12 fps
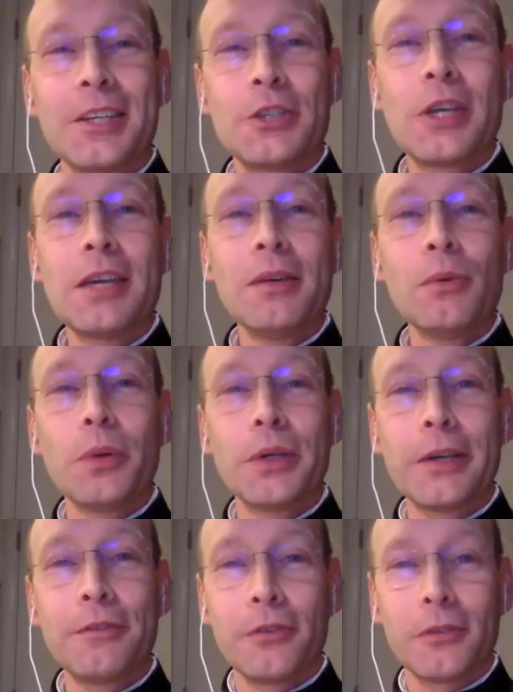You see, even when
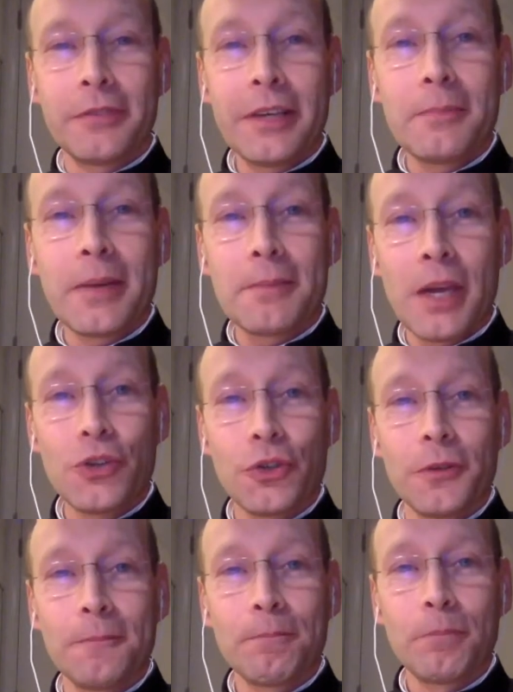I fulfill my
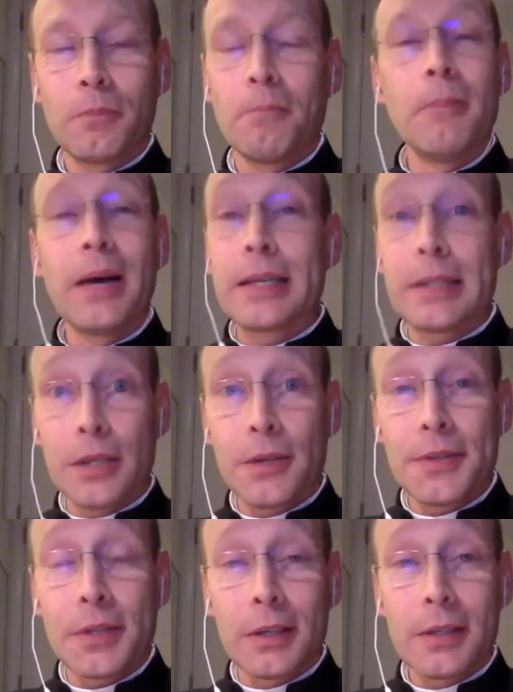mission, my
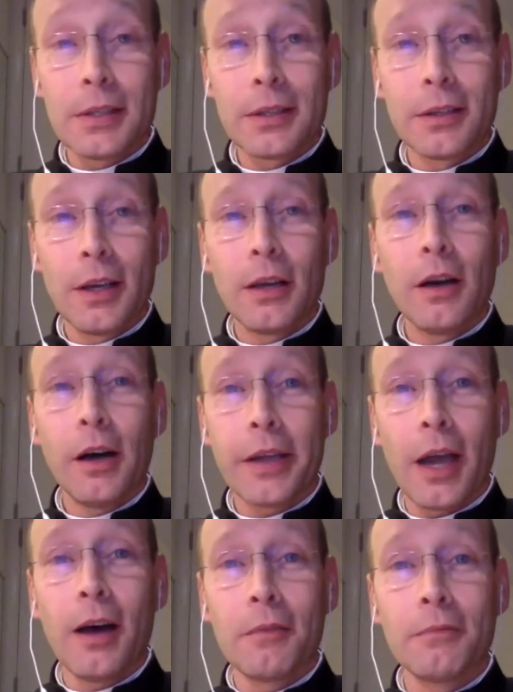duties,
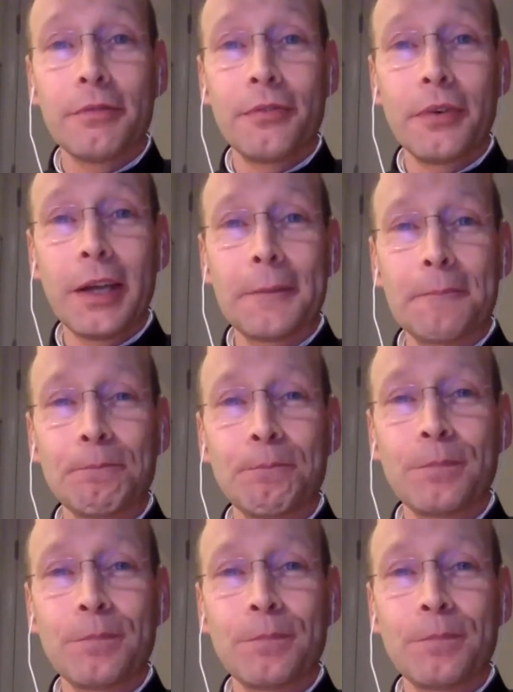I am free.